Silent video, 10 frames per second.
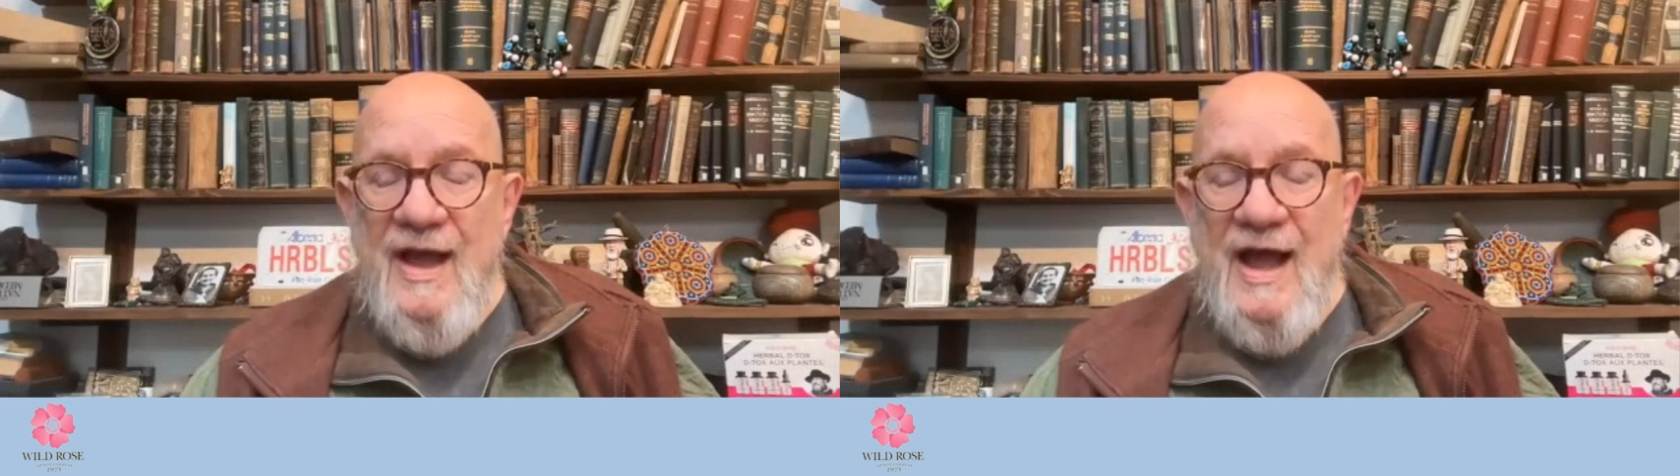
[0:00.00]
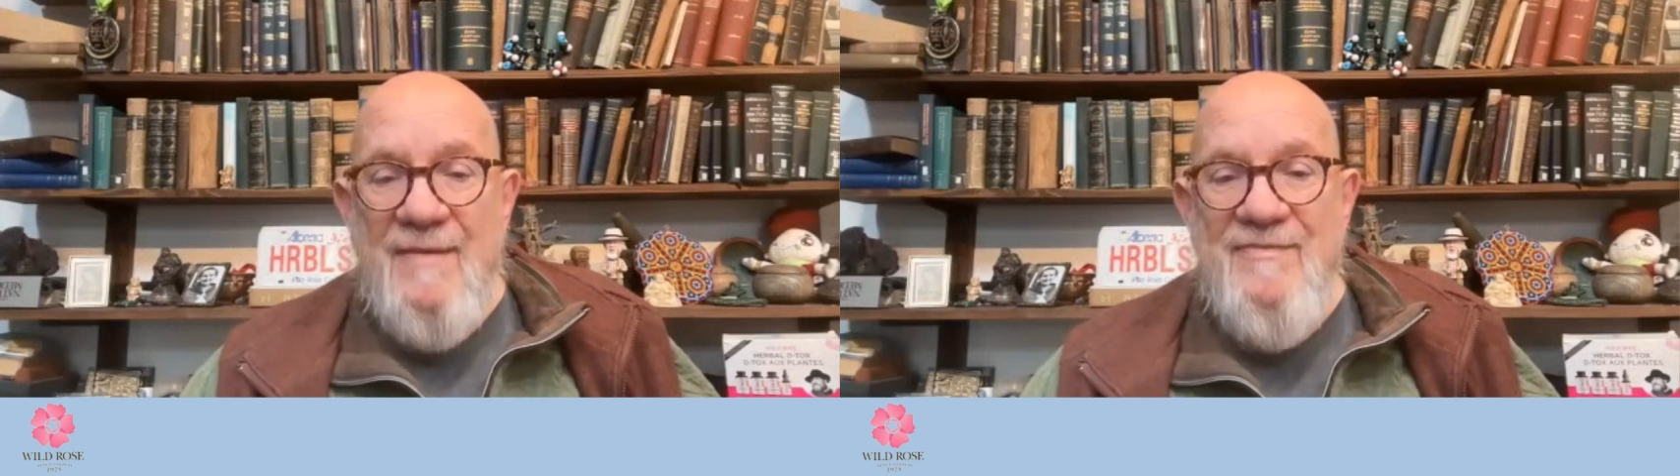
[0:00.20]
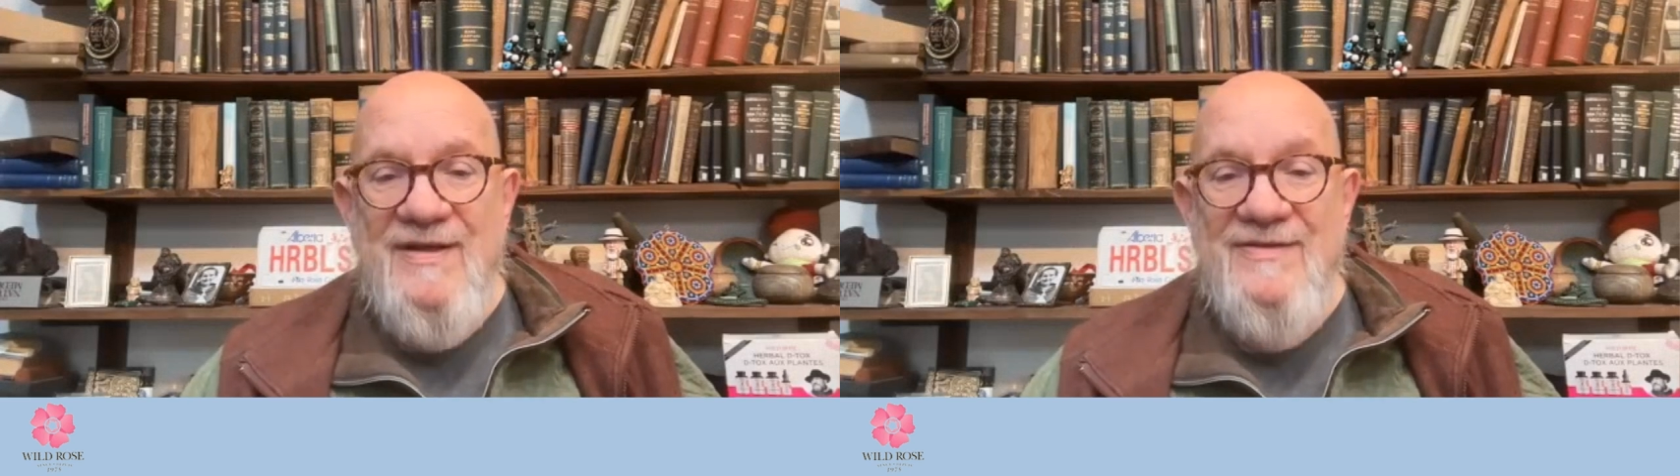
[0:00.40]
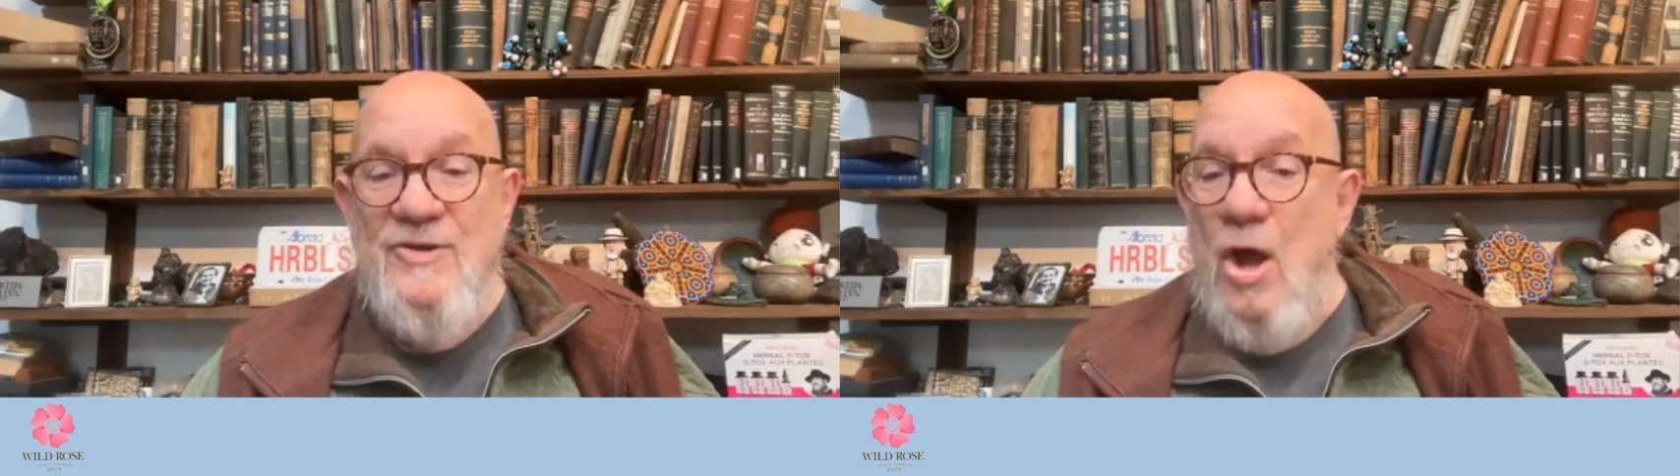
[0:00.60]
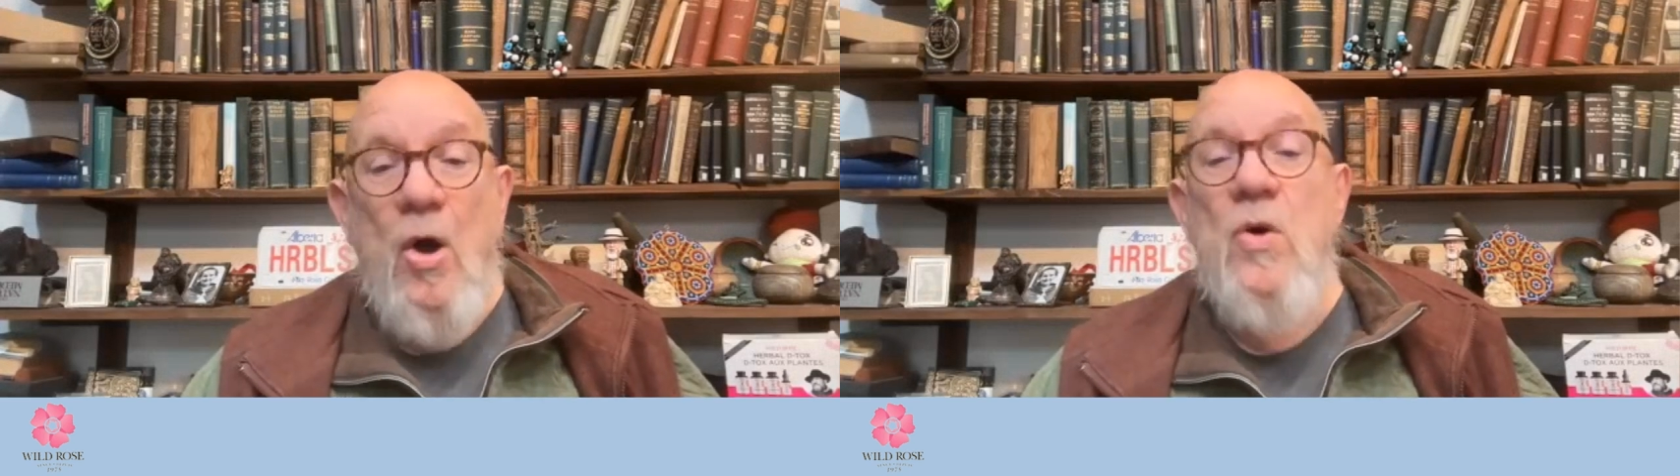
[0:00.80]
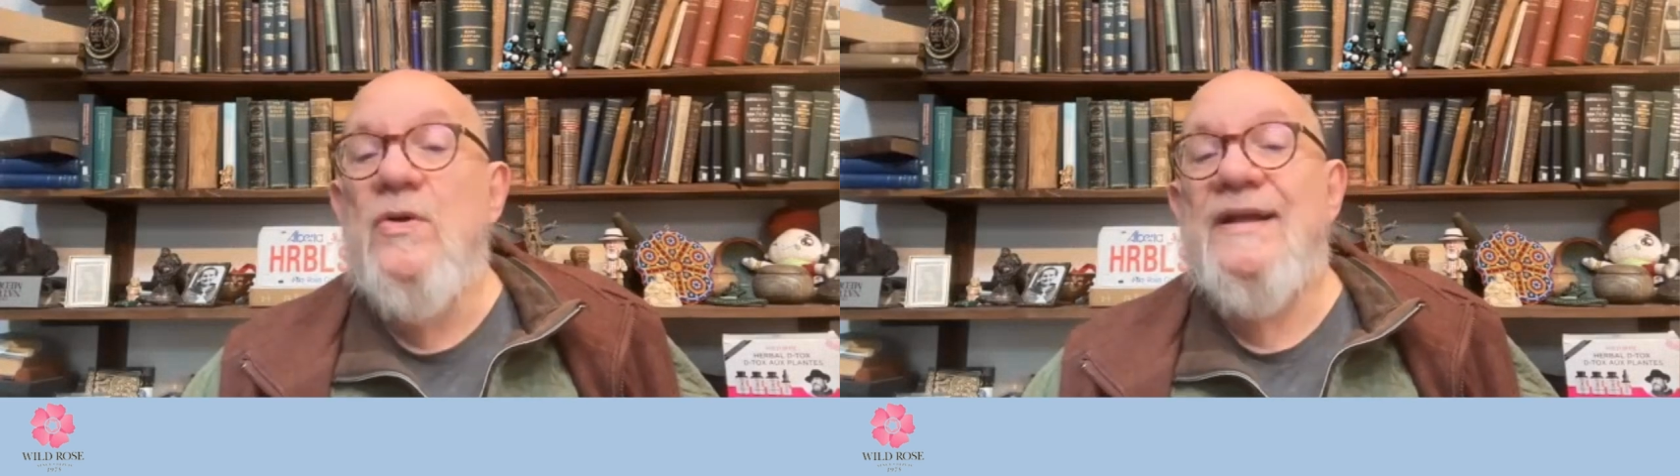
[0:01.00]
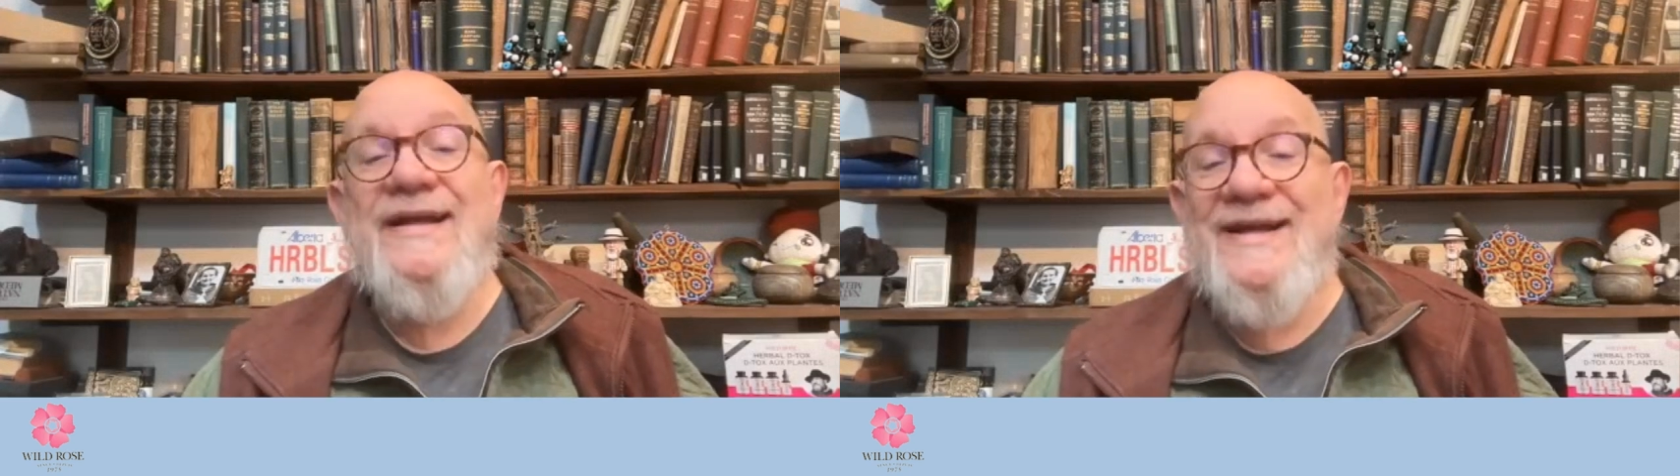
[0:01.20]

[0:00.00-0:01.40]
I'm totally